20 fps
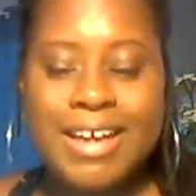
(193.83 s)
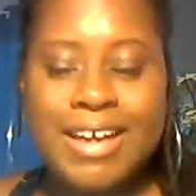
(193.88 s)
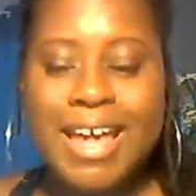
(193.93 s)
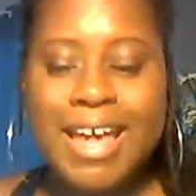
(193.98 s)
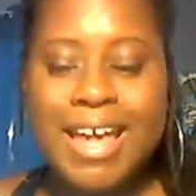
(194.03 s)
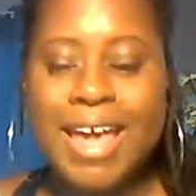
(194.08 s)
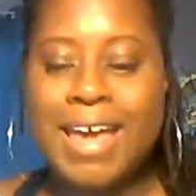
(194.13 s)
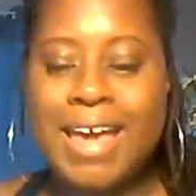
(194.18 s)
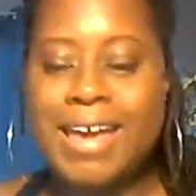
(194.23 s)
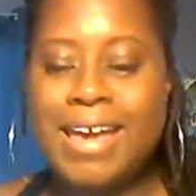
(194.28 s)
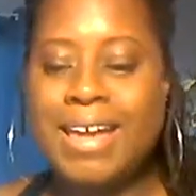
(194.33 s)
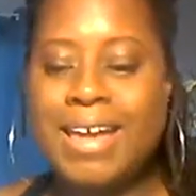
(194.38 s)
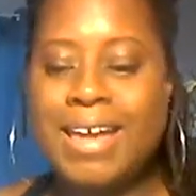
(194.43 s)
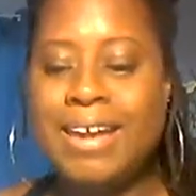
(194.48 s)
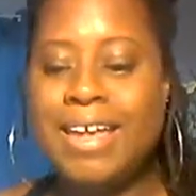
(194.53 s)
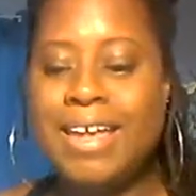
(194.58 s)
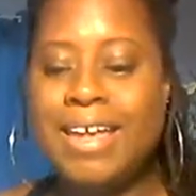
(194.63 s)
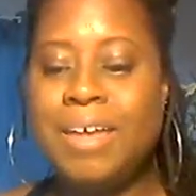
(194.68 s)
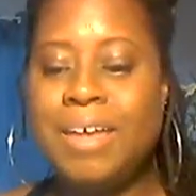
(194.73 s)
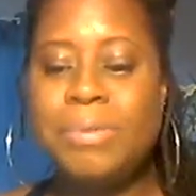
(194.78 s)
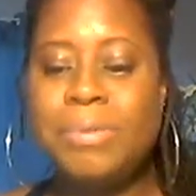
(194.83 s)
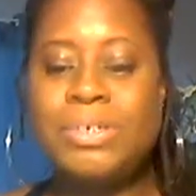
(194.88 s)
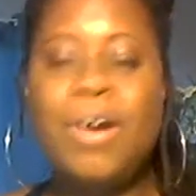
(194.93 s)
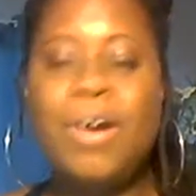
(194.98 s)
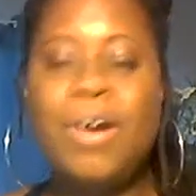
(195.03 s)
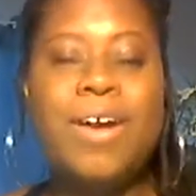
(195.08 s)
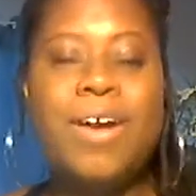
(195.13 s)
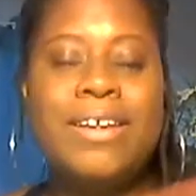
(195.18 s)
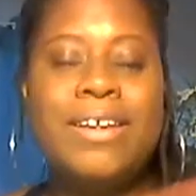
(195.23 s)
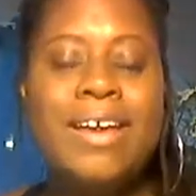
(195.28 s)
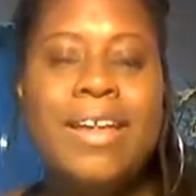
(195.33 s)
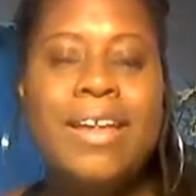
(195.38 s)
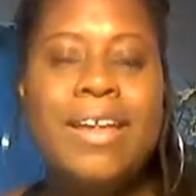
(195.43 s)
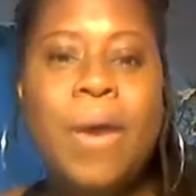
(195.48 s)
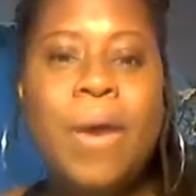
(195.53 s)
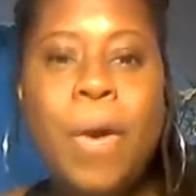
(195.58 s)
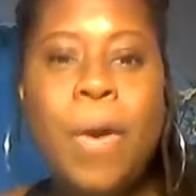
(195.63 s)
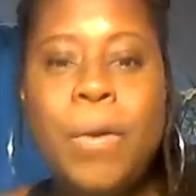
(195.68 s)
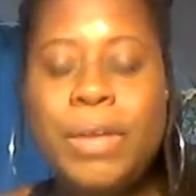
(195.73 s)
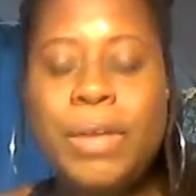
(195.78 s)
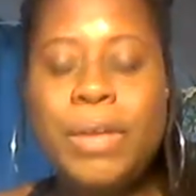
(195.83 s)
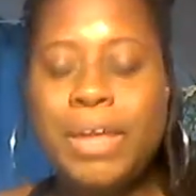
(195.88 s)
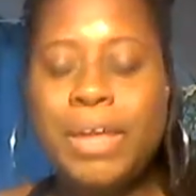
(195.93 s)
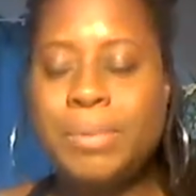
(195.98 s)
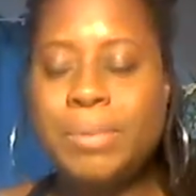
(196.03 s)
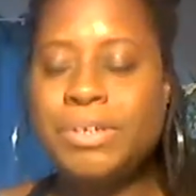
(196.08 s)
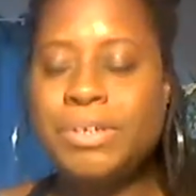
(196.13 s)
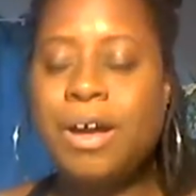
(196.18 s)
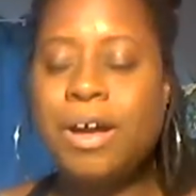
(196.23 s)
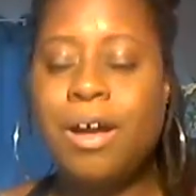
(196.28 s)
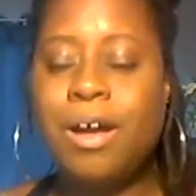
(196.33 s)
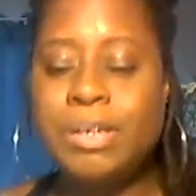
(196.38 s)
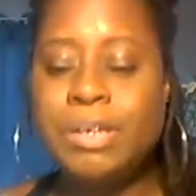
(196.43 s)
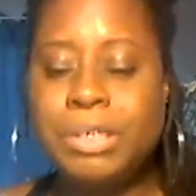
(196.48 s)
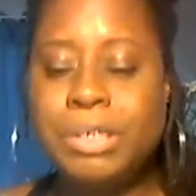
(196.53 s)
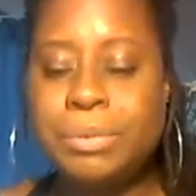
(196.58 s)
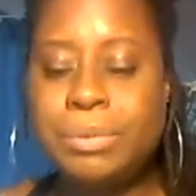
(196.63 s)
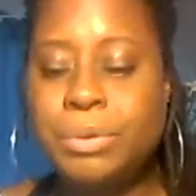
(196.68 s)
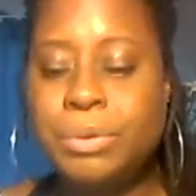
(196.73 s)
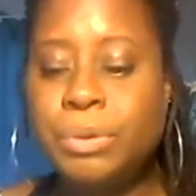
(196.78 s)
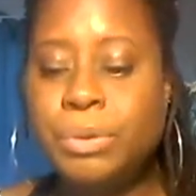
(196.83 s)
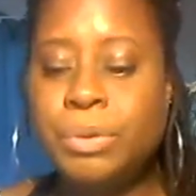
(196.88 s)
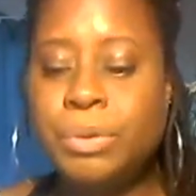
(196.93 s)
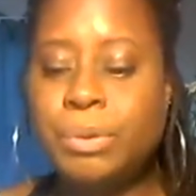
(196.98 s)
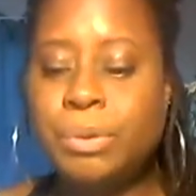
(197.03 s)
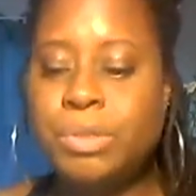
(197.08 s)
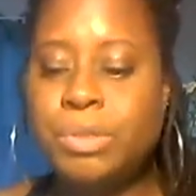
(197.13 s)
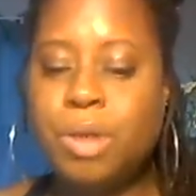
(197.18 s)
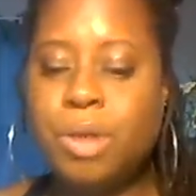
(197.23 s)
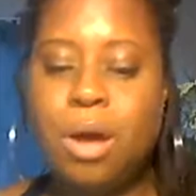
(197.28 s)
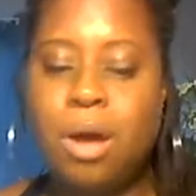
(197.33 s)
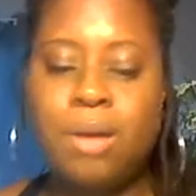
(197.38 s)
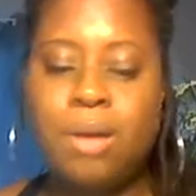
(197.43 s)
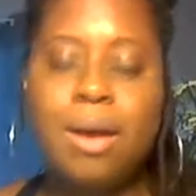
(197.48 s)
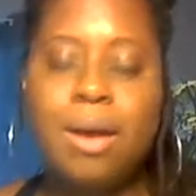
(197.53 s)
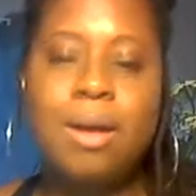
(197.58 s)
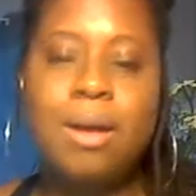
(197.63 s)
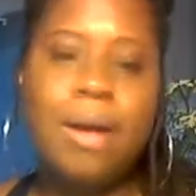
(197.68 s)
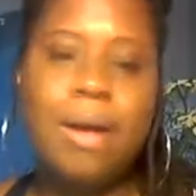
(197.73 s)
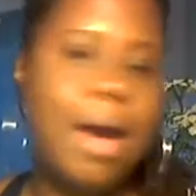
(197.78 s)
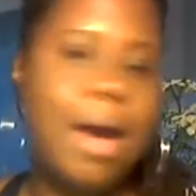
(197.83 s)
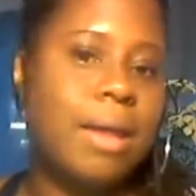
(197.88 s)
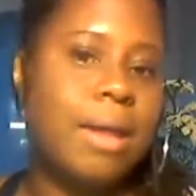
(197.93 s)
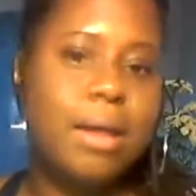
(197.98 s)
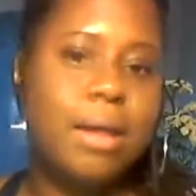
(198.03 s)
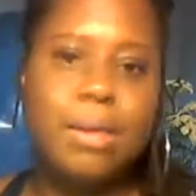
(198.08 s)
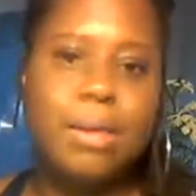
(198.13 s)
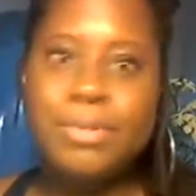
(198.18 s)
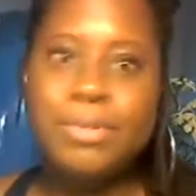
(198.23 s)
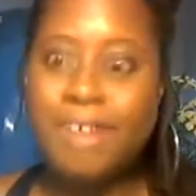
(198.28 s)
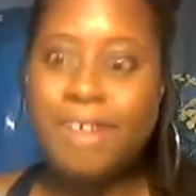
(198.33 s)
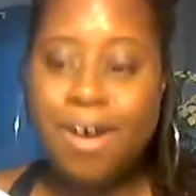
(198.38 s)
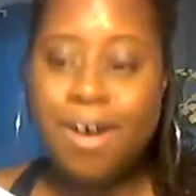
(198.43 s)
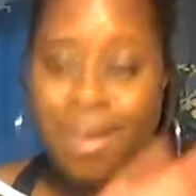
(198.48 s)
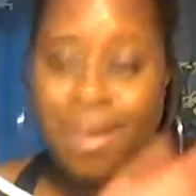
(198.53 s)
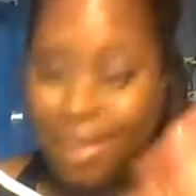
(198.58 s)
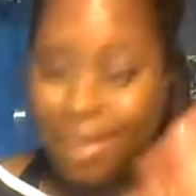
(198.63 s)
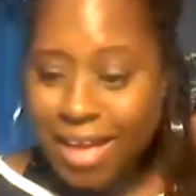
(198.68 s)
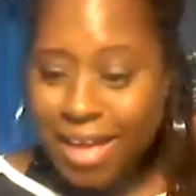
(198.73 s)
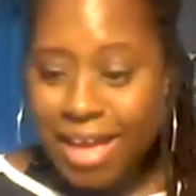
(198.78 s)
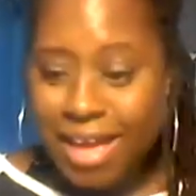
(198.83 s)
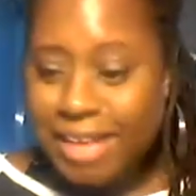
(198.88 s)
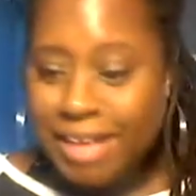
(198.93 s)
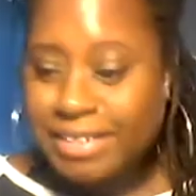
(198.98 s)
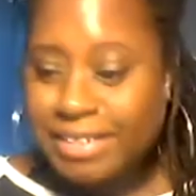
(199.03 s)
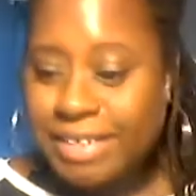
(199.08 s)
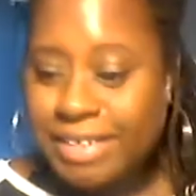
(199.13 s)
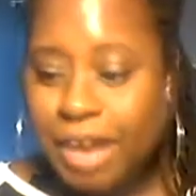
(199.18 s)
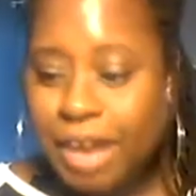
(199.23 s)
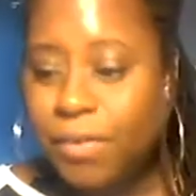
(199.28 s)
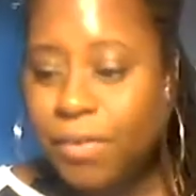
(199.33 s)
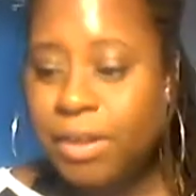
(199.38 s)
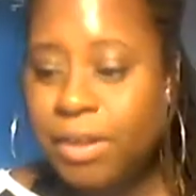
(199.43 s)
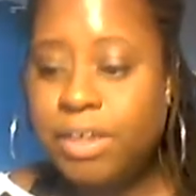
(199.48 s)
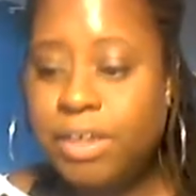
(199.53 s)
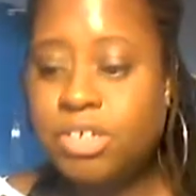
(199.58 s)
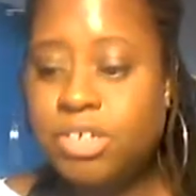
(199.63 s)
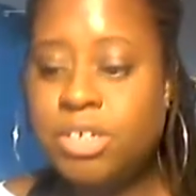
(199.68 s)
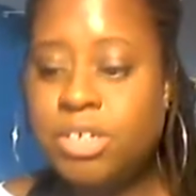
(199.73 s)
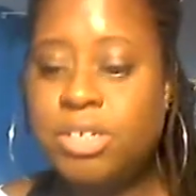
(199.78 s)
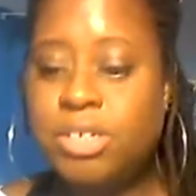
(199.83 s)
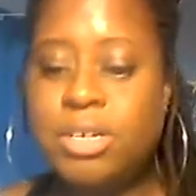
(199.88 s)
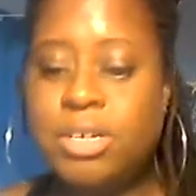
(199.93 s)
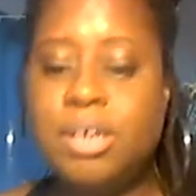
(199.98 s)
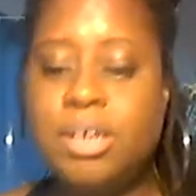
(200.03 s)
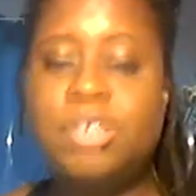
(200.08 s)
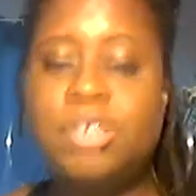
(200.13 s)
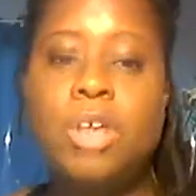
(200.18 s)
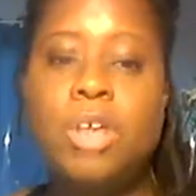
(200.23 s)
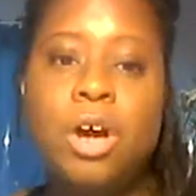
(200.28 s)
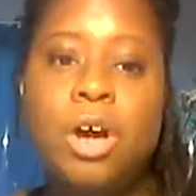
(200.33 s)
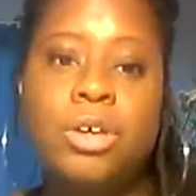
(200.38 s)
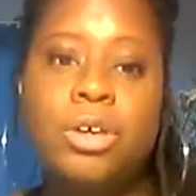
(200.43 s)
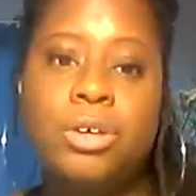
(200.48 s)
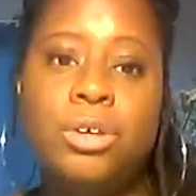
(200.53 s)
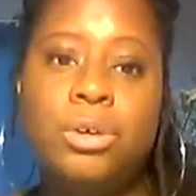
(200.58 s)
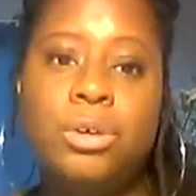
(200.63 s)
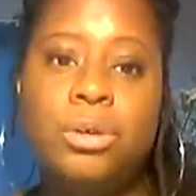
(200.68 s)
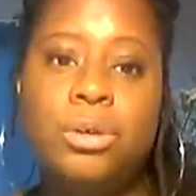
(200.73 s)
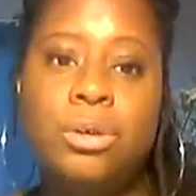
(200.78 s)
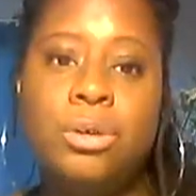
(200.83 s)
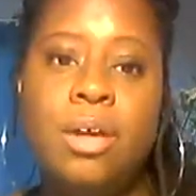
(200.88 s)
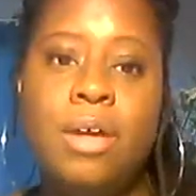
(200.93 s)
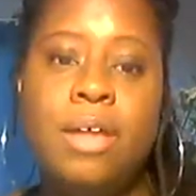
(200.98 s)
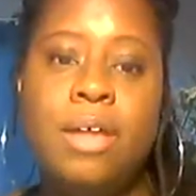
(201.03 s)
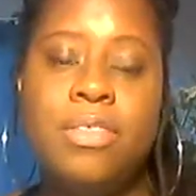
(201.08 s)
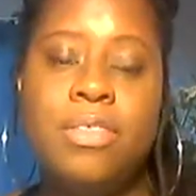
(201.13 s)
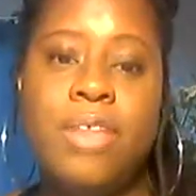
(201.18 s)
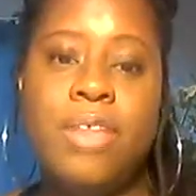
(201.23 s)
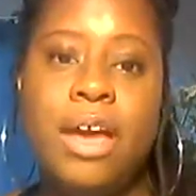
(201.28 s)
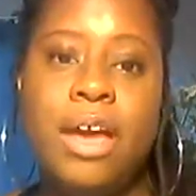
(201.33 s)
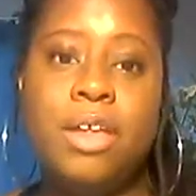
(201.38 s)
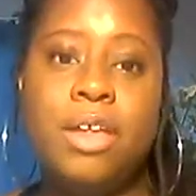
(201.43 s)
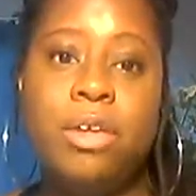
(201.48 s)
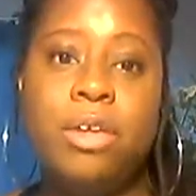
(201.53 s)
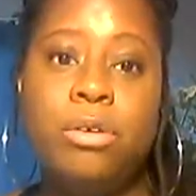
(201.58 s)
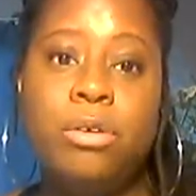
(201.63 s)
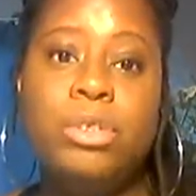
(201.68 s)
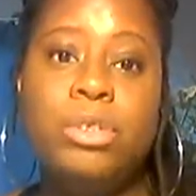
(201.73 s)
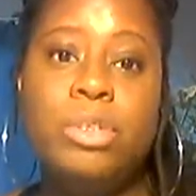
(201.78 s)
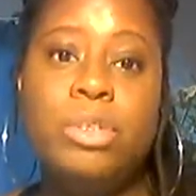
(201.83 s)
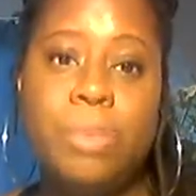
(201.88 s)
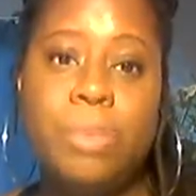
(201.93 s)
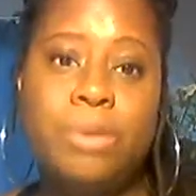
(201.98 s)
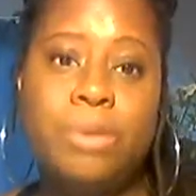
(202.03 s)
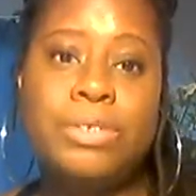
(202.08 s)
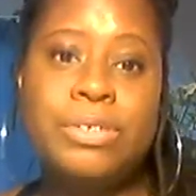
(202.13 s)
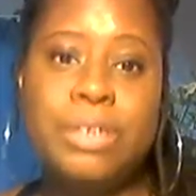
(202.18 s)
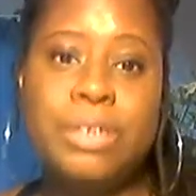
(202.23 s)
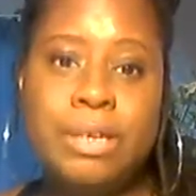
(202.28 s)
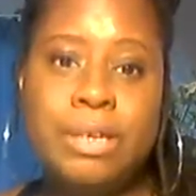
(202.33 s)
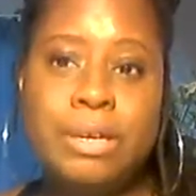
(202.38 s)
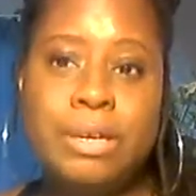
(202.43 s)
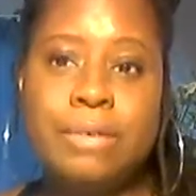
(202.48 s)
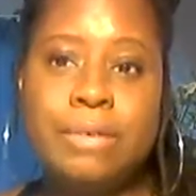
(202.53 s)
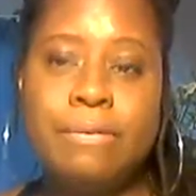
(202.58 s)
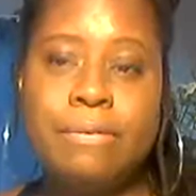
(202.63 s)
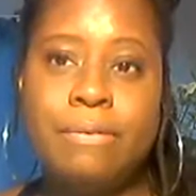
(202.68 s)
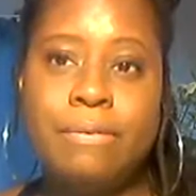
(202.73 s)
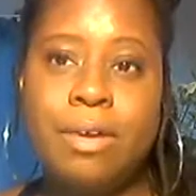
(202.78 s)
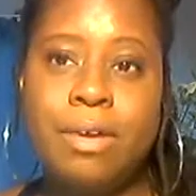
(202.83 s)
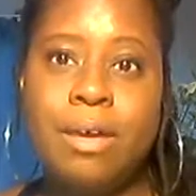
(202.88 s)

And it was called unholy, it was called taboo, it was called ungodly, it was called sacrilegious, and it taught you that you're supposed to live